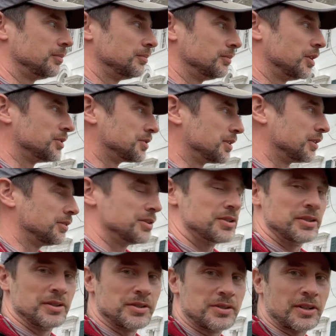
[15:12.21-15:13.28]
mostly
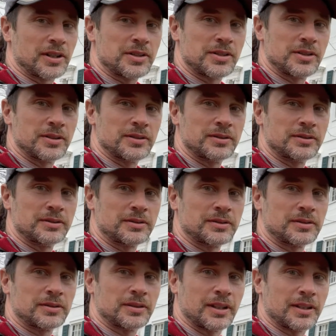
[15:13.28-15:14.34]
original structure.
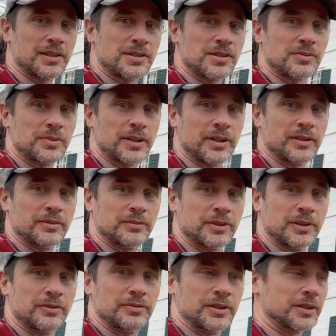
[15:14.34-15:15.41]
Like, this is what it would
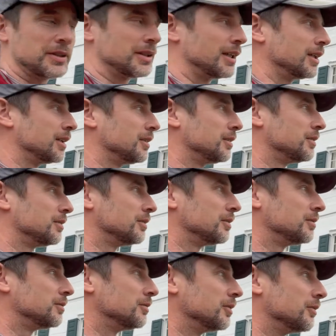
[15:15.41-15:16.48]
have looked like
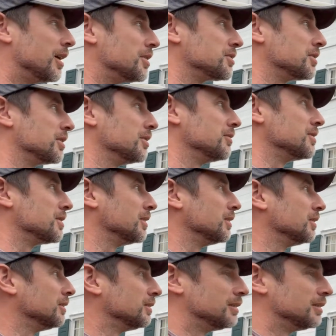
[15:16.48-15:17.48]
when Washington was here.